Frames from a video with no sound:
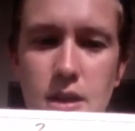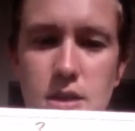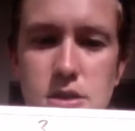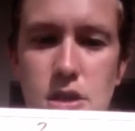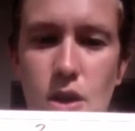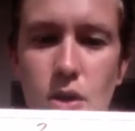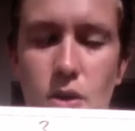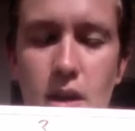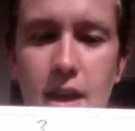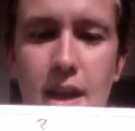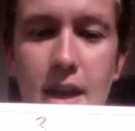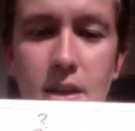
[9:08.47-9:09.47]
So I
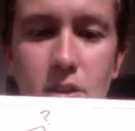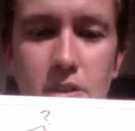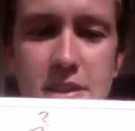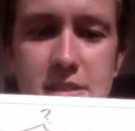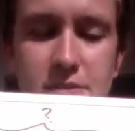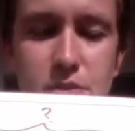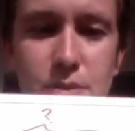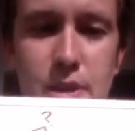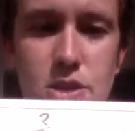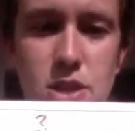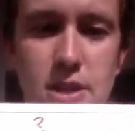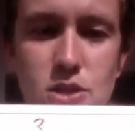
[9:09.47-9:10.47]
had all this
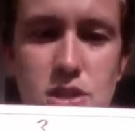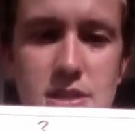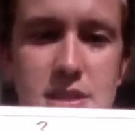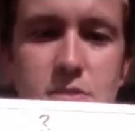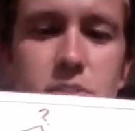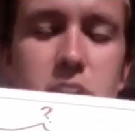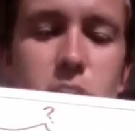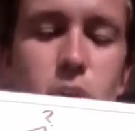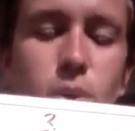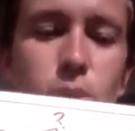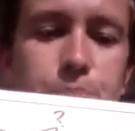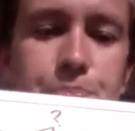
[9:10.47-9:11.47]
information, I just need to find the
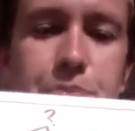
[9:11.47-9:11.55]
whole.